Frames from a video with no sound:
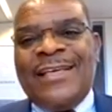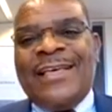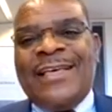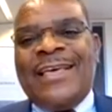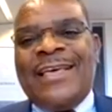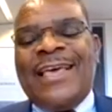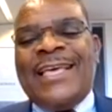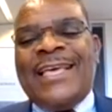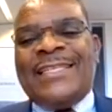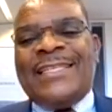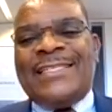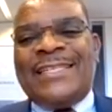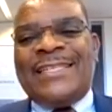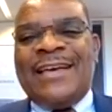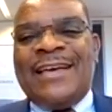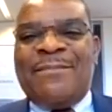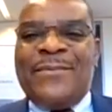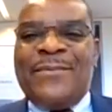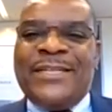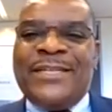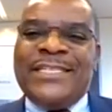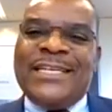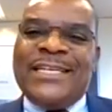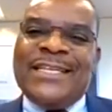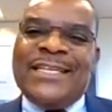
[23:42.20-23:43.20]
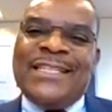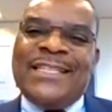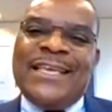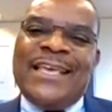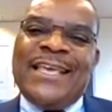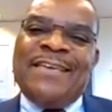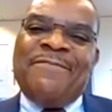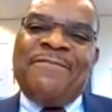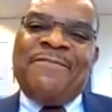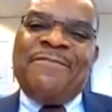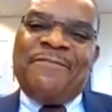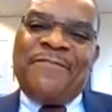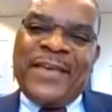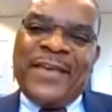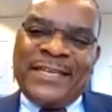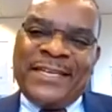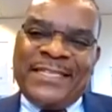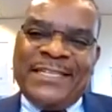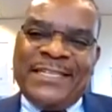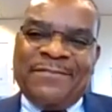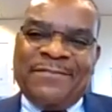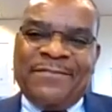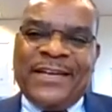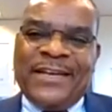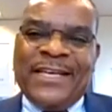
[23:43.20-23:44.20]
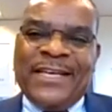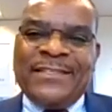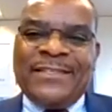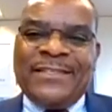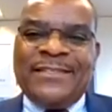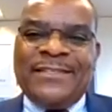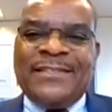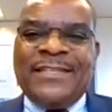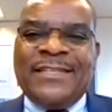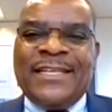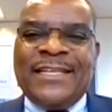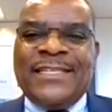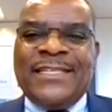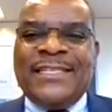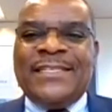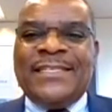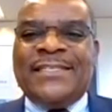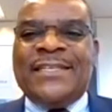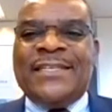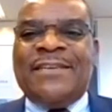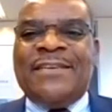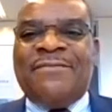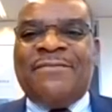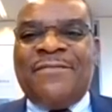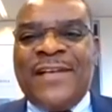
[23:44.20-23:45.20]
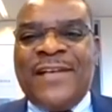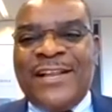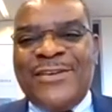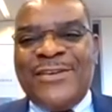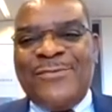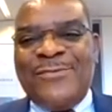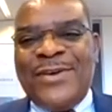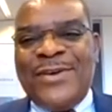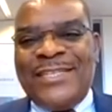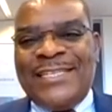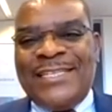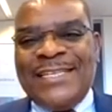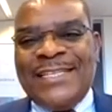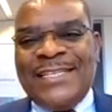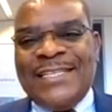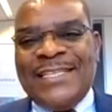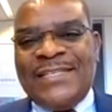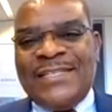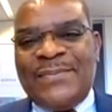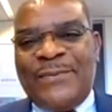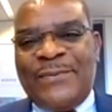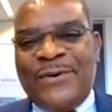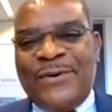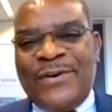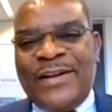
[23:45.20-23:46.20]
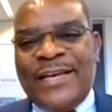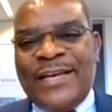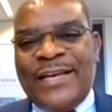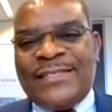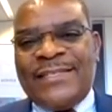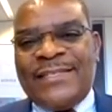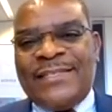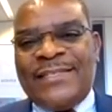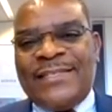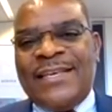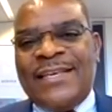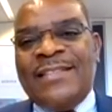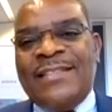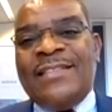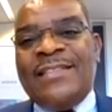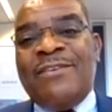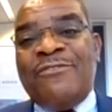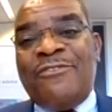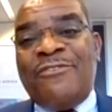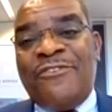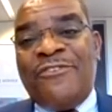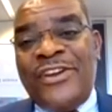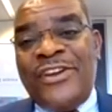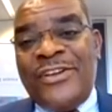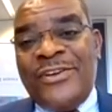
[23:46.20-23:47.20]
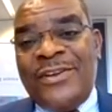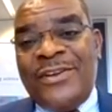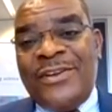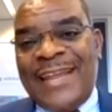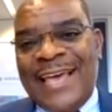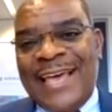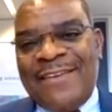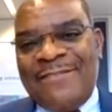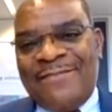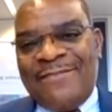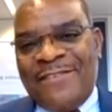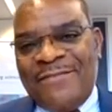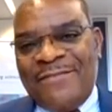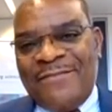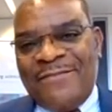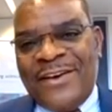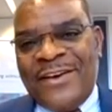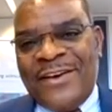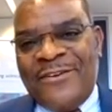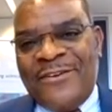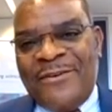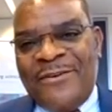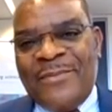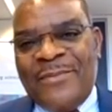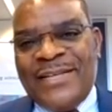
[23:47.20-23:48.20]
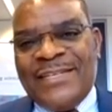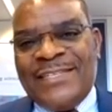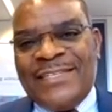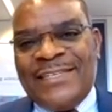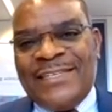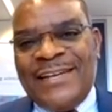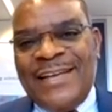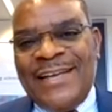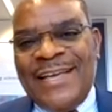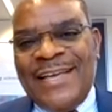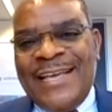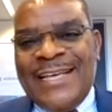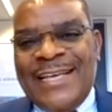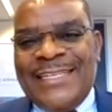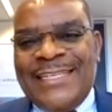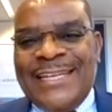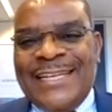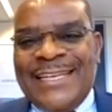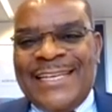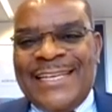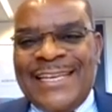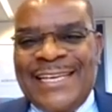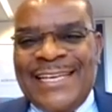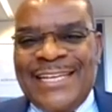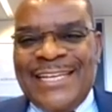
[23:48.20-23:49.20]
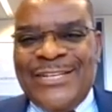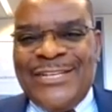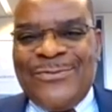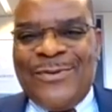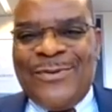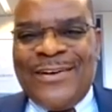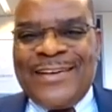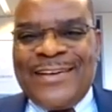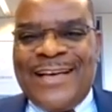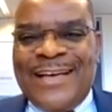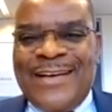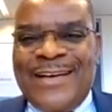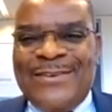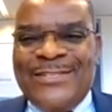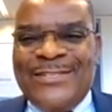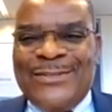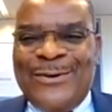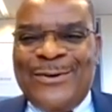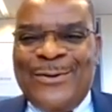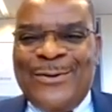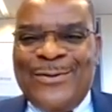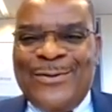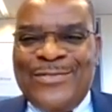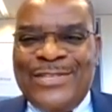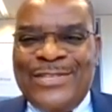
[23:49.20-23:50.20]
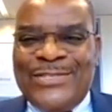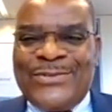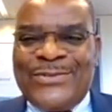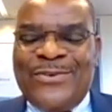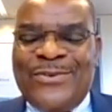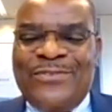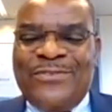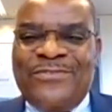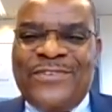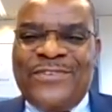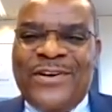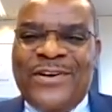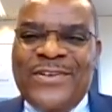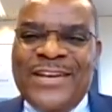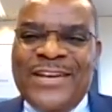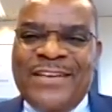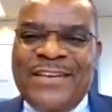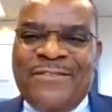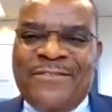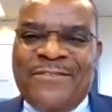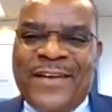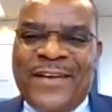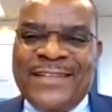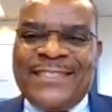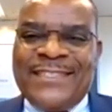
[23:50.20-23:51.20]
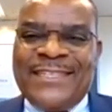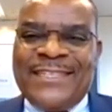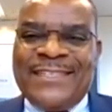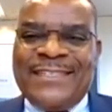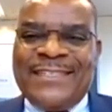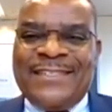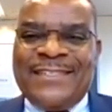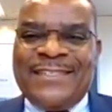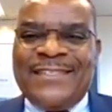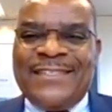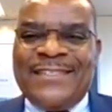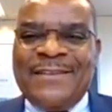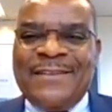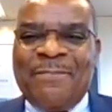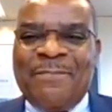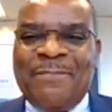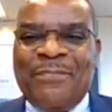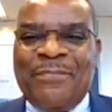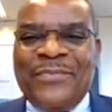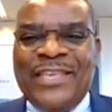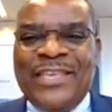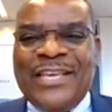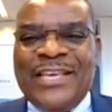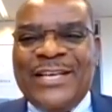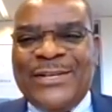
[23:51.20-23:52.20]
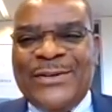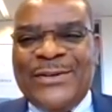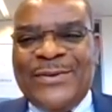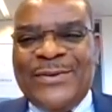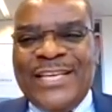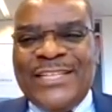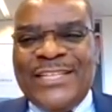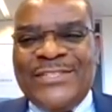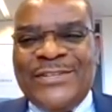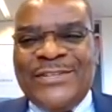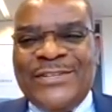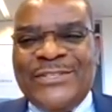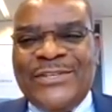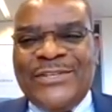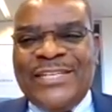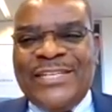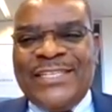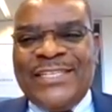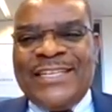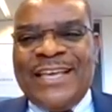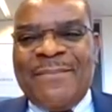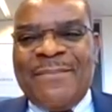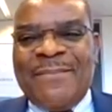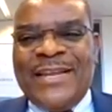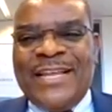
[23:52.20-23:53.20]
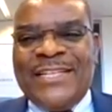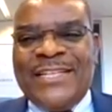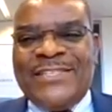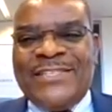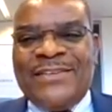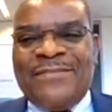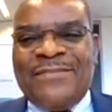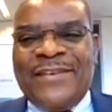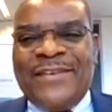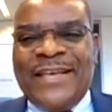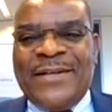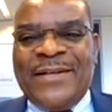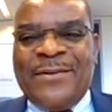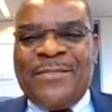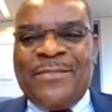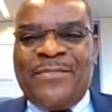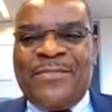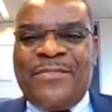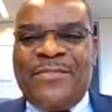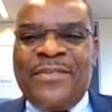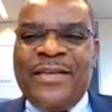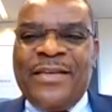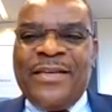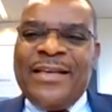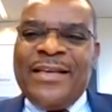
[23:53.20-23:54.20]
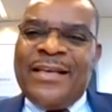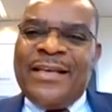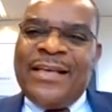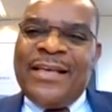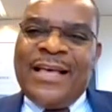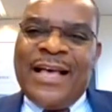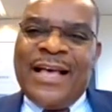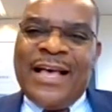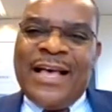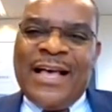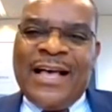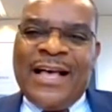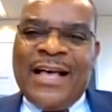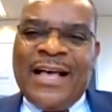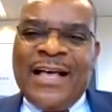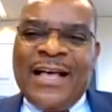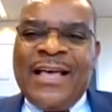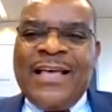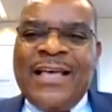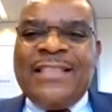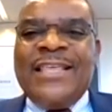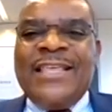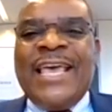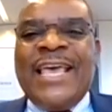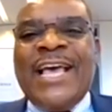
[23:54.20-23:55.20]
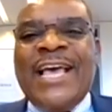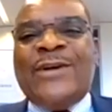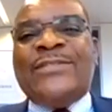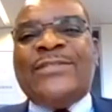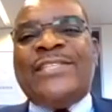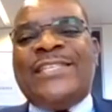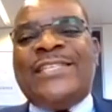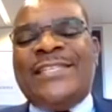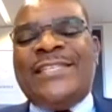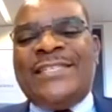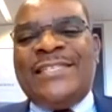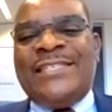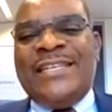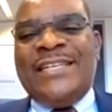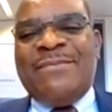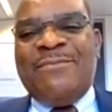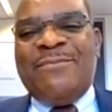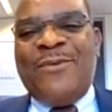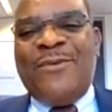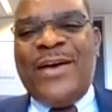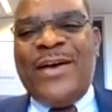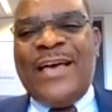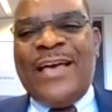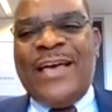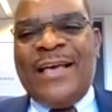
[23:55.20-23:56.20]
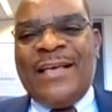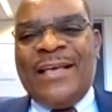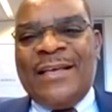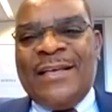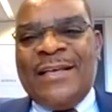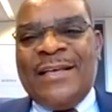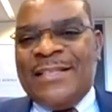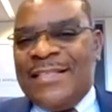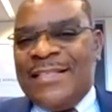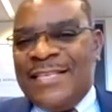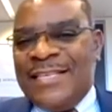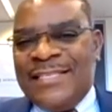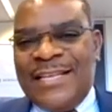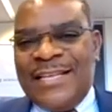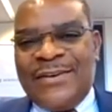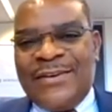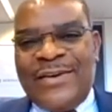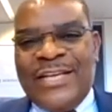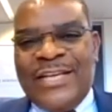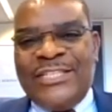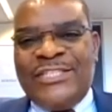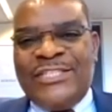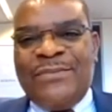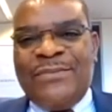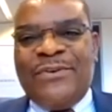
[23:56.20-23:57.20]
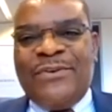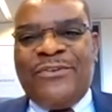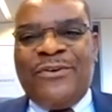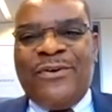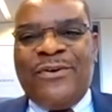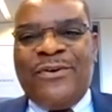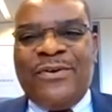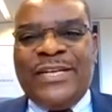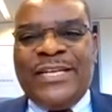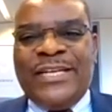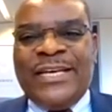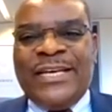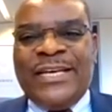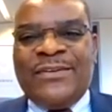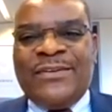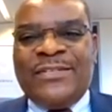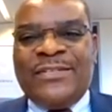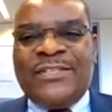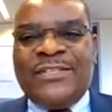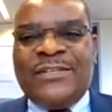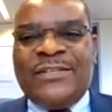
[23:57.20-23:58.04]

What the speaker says: establishing the effectiveness, that is, evaluating these products in the real life environment, taking into account all these confounding factors, including social determinants of health, the health system where these are going to be rolled out,